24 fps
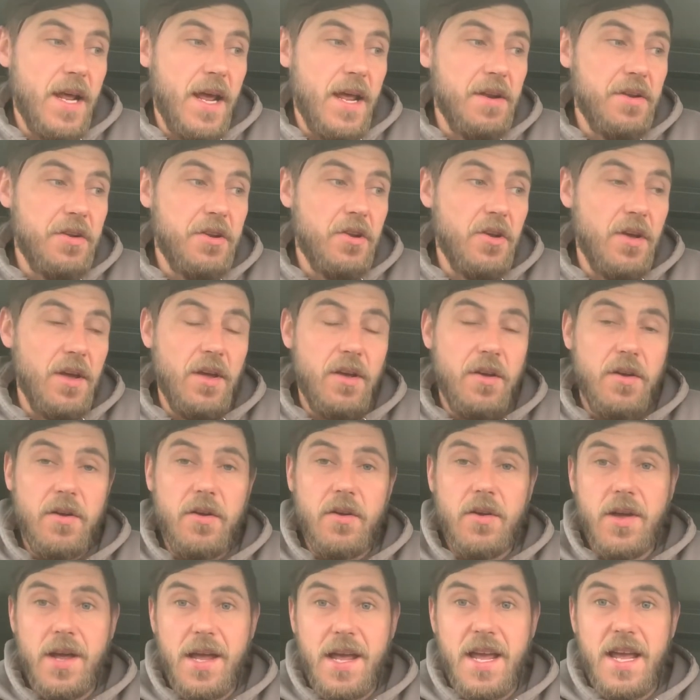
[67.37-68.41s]

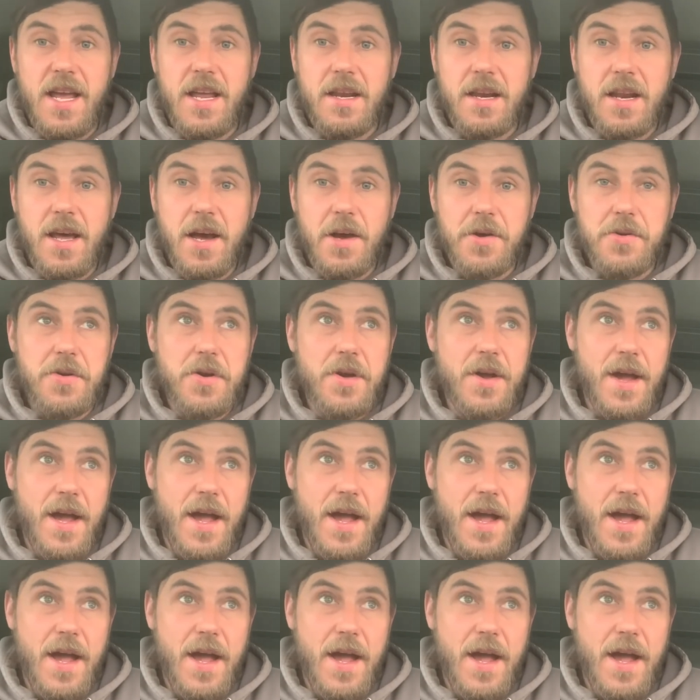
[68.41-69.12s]
7:50 now,